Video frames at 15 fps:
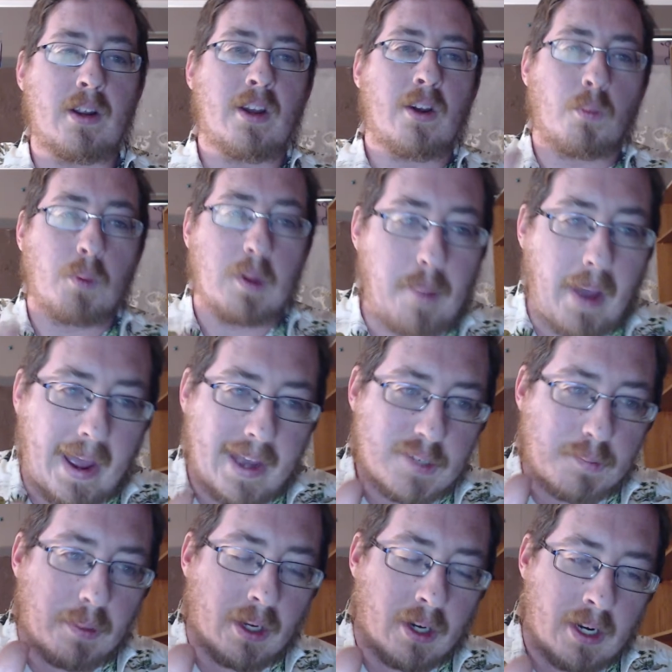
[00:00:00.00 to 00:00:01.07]
we pass
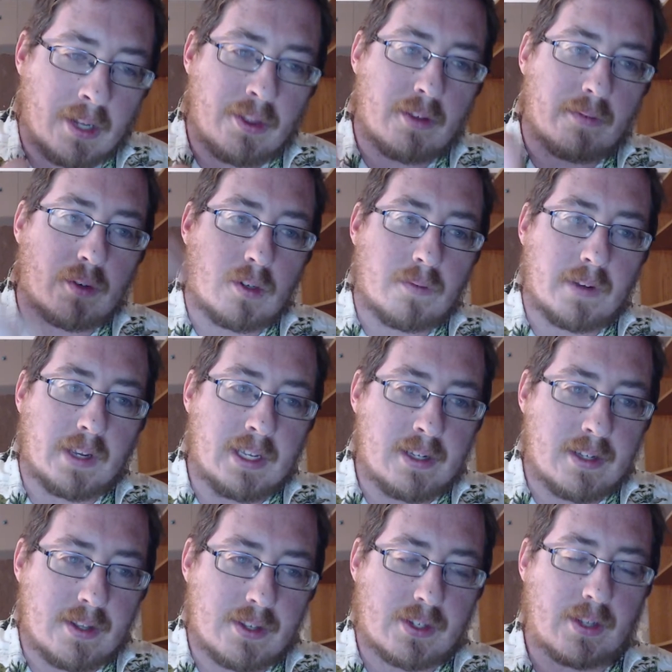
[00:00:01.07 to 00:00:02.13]
beyond the vulva into
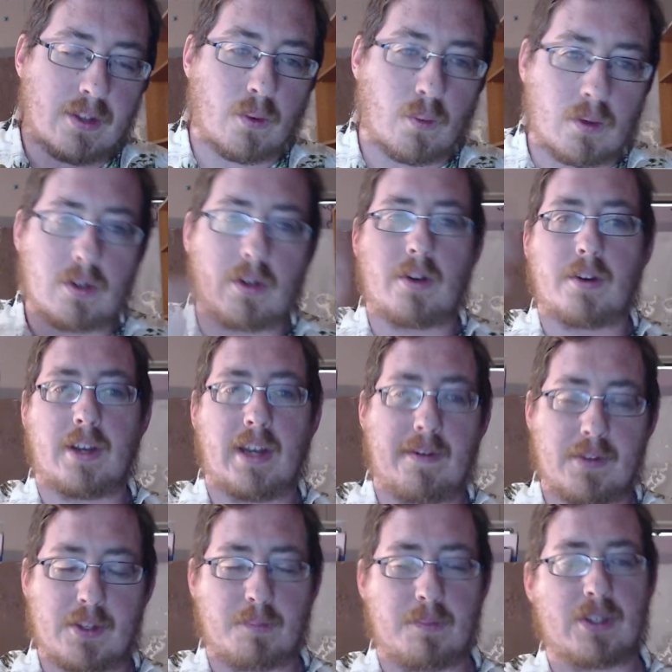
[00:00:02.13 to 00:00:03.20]
this other world and have
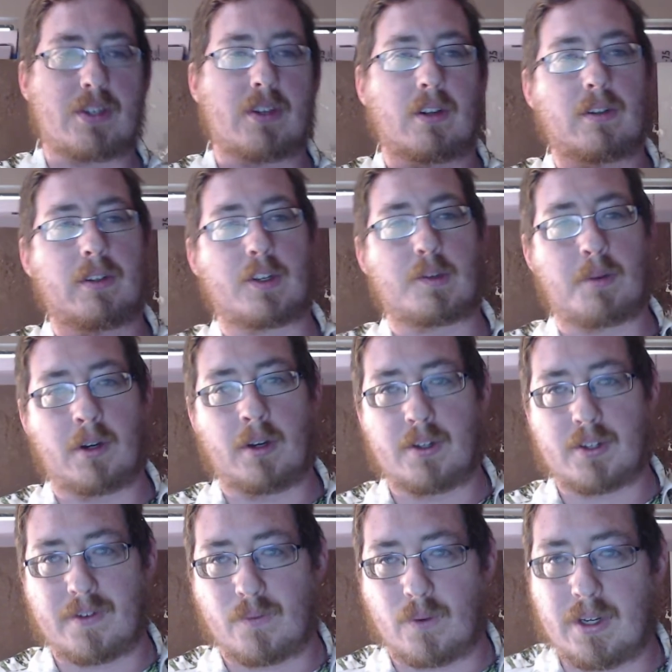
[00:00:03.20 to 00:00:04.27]
this mystical experience
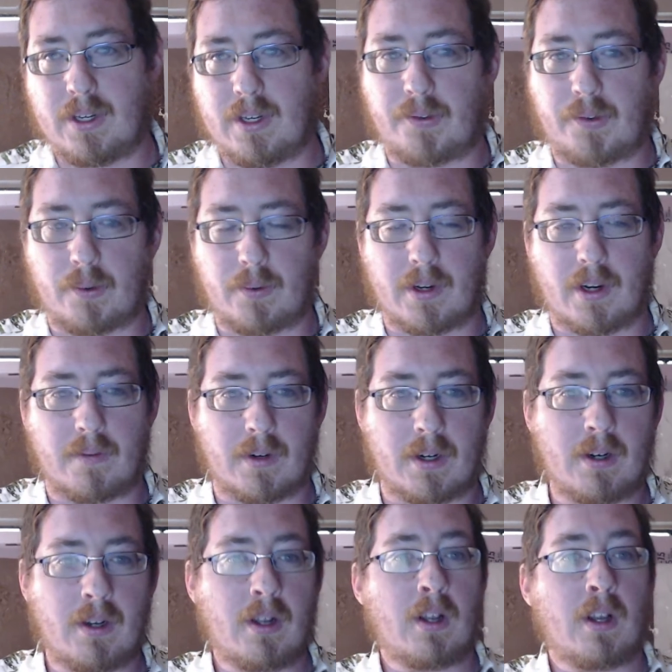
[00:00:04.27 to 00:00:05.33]
of oneness or whatever,
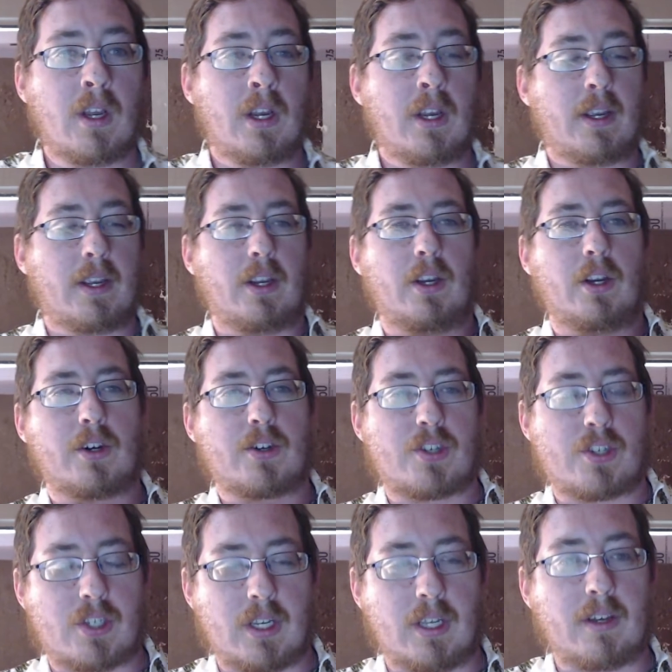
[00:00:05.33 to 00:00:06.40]
you're
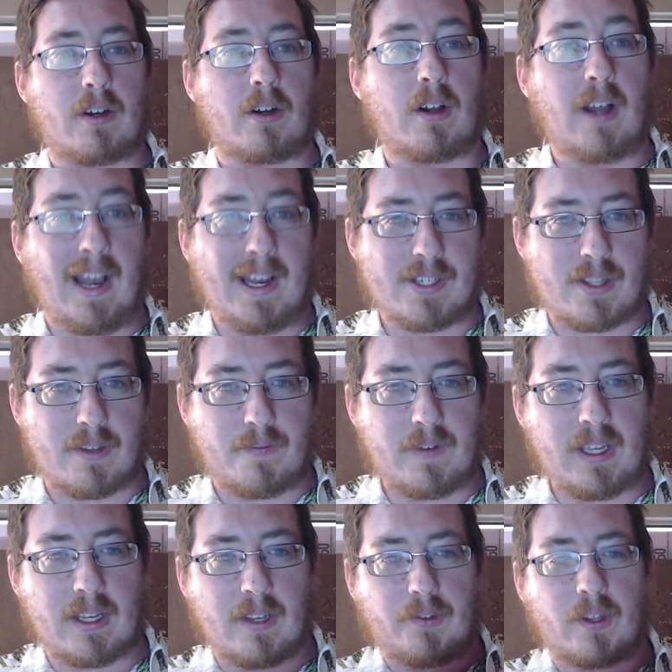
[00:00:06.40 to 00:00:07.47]
still, as the
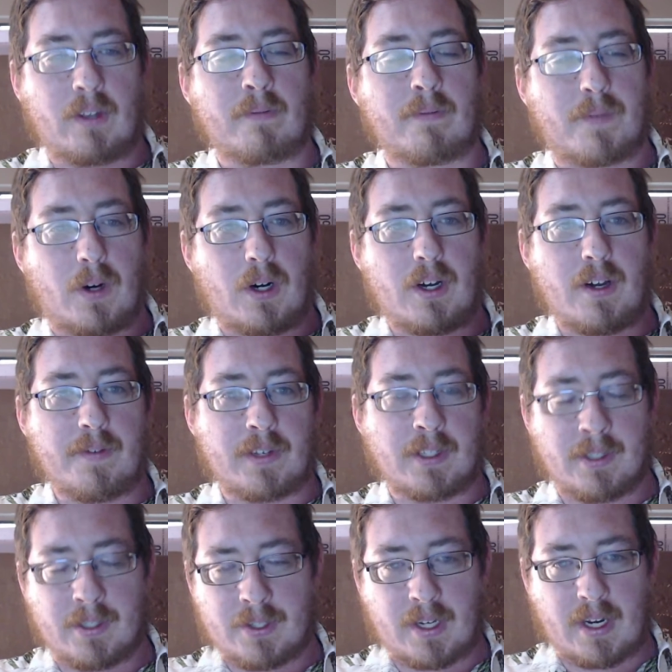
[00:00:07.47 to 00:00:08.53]
fetus, involved in
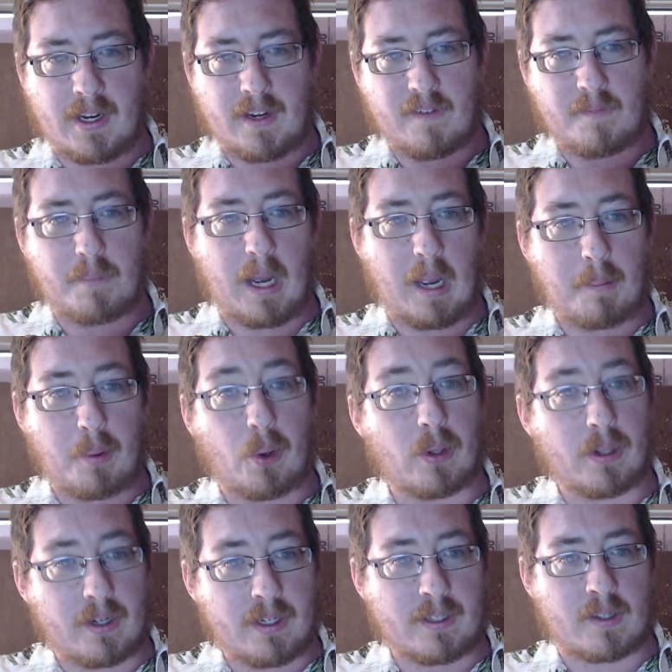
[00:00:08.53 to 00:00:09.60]
this kind of
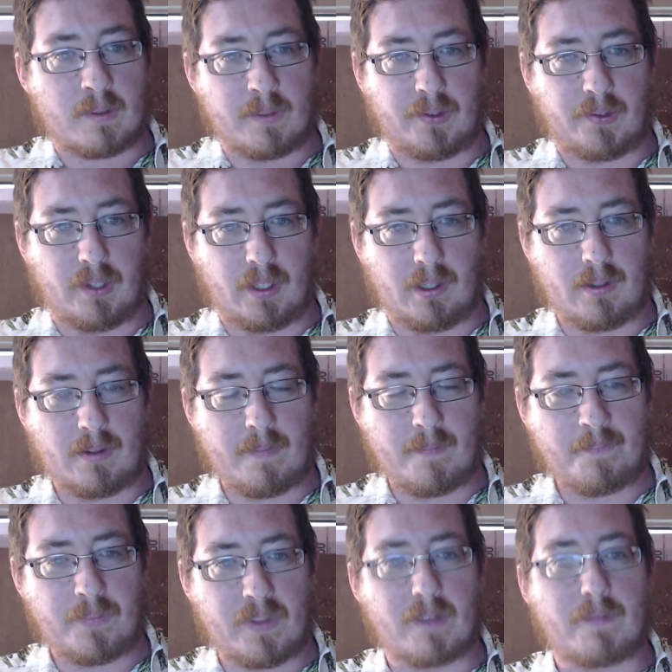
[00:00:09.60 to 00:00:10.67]
bipolar intimacy.
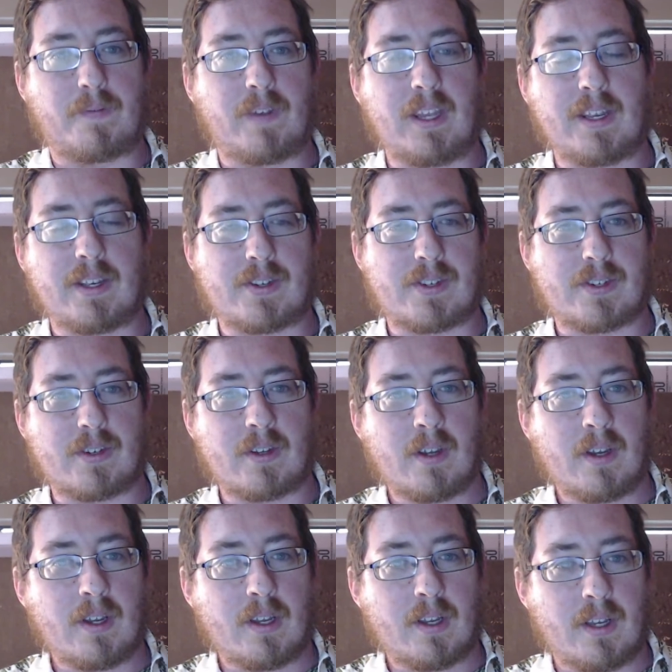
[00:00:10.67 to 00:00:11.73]
The fetus
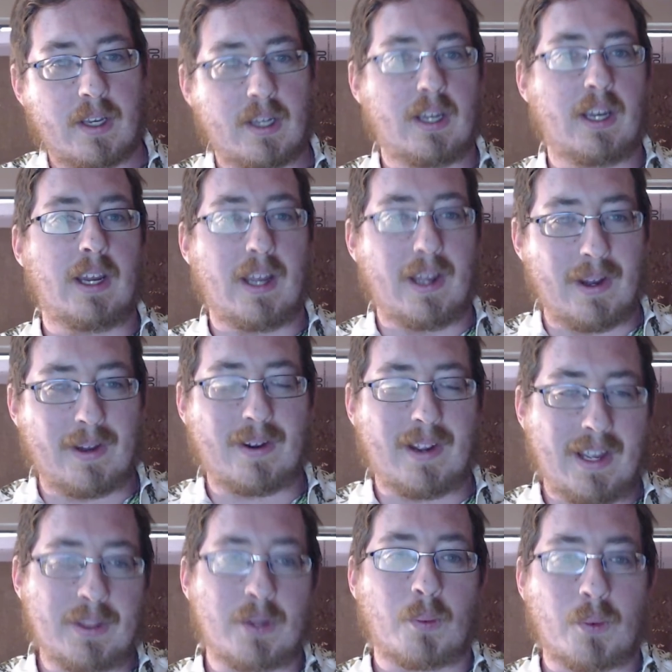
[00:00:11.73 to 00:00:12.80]

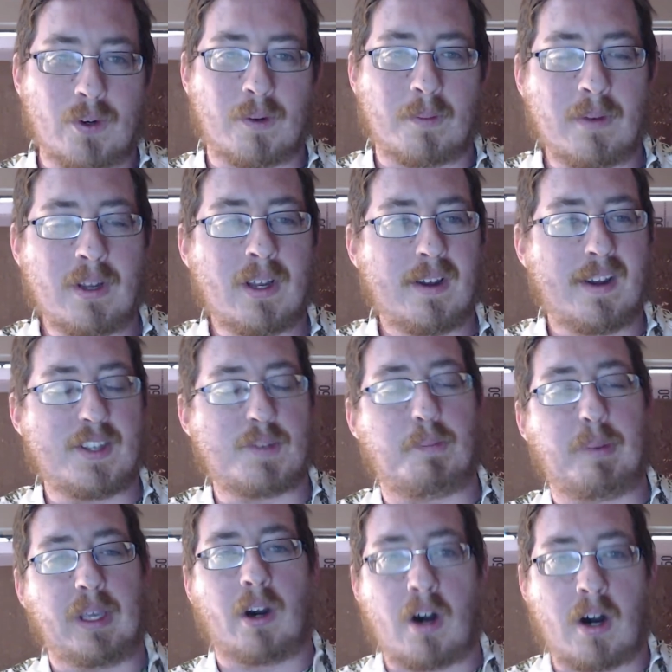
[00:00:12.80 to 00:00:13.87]
in the womb is
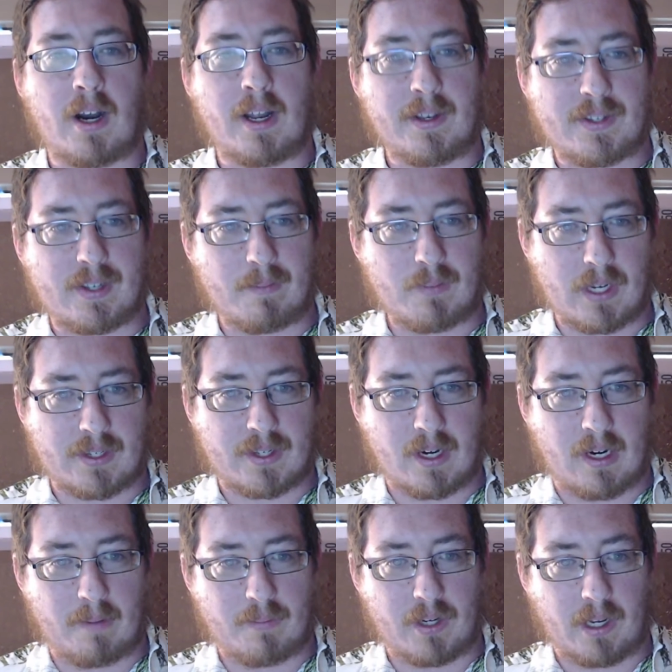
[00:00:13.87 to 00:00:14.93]
beyond subjects and
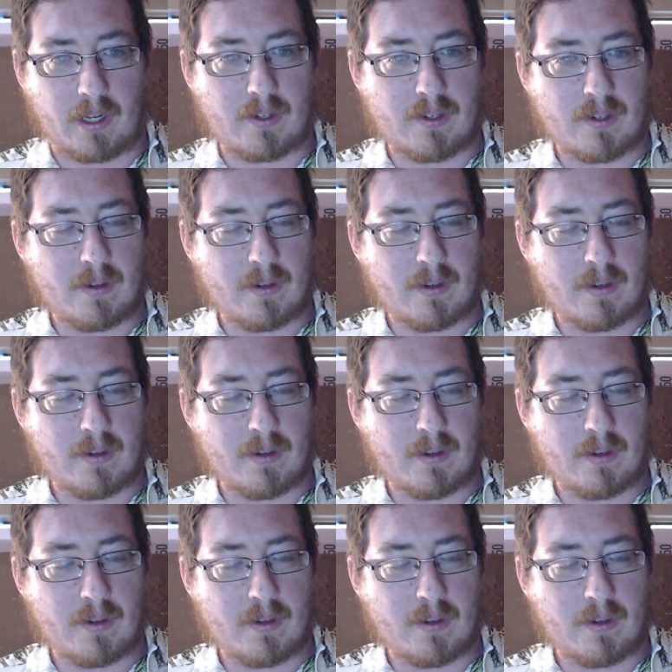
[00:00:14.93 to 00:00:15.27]
objects.